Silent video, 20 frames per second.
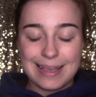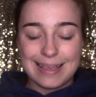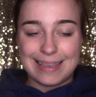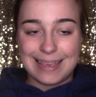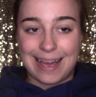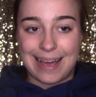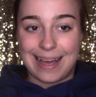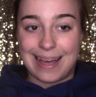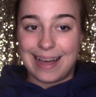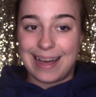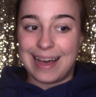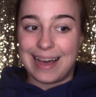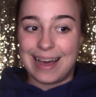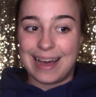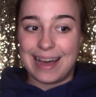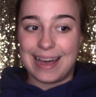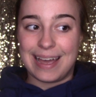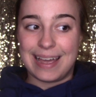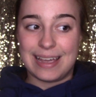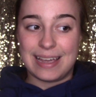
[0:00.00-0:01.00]
Yeah,
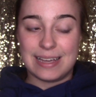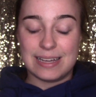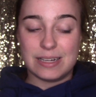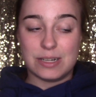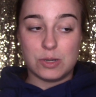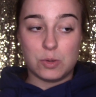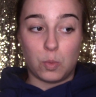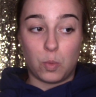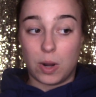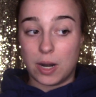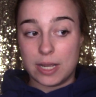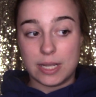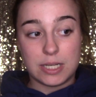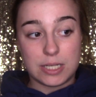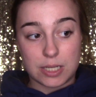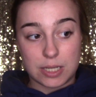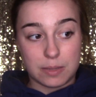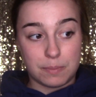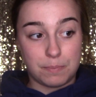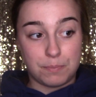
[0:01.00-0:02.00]
I wanted
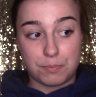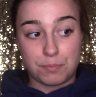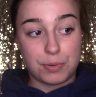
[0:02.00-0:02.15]
to